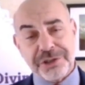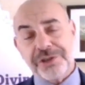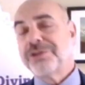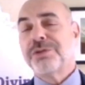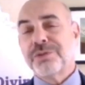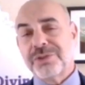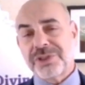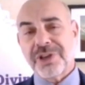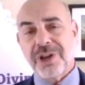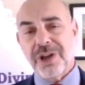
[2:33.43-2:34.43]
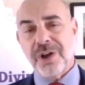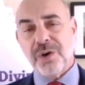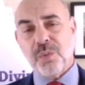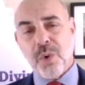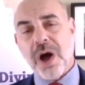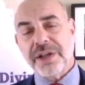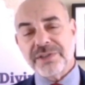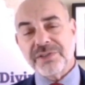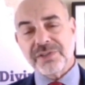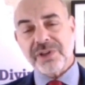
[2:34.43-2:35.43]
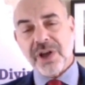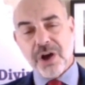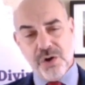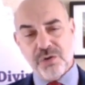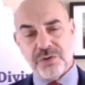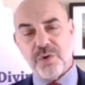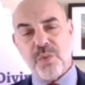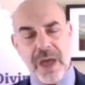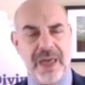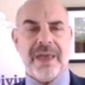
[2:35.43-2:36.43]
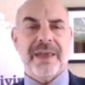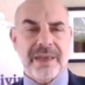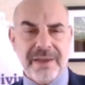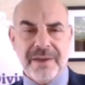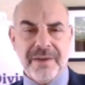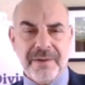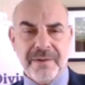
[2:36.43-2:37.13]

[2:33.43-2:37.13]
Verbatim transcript: to choose one's own way.